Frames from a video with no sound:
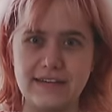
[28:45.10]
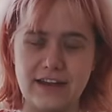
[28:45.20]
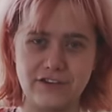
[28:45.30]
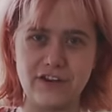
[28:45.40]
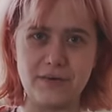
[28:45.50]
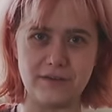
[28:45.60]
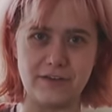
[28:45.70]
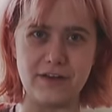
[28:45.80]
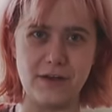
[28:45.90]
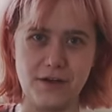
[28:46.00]
Yesterday was a
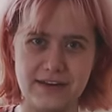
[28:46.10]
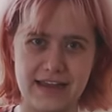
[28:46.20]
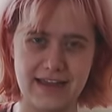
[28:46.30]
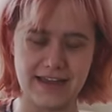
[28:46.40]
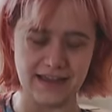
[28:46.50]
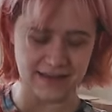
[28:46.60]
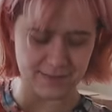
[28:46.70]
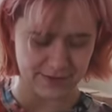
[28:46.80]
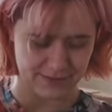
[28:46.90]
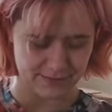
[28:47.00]
very long day. Hi,
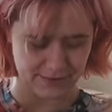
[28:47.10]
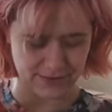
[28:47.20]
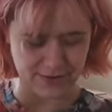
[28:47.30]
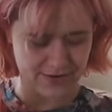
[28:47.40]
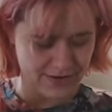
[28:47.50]
Pepper.